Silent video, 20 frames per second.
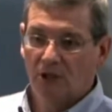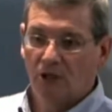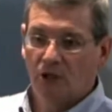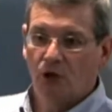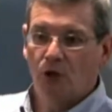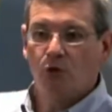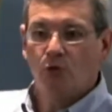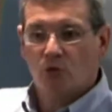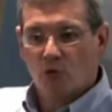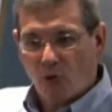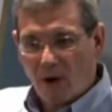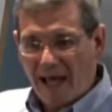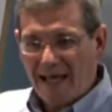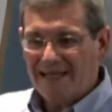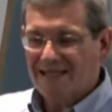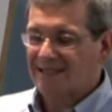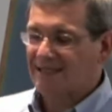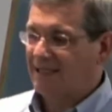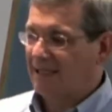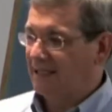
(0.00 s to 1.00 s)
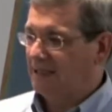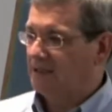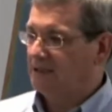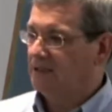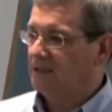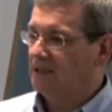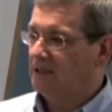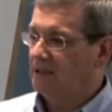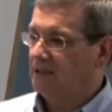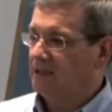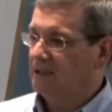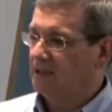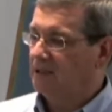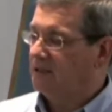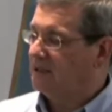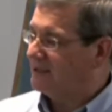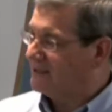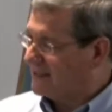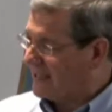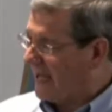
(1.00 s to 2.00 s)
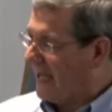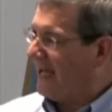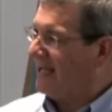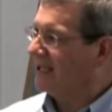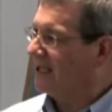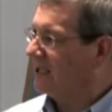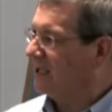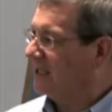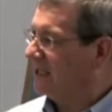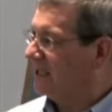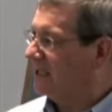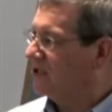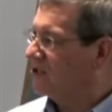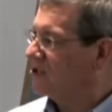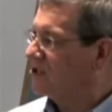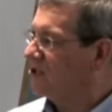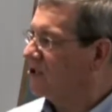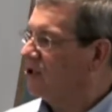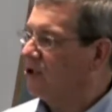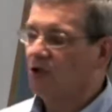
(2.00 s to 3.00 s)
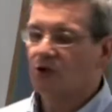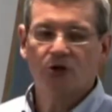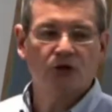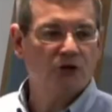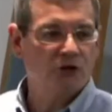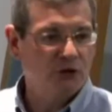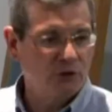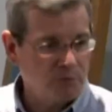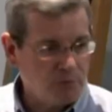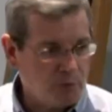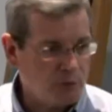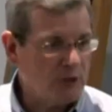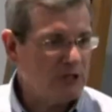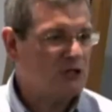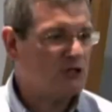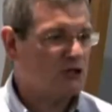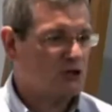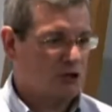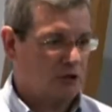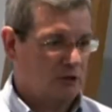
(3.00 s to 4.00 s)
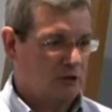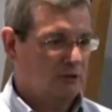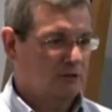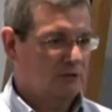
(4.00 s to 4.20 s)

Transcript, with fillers: who writes it. The title is The Preacher.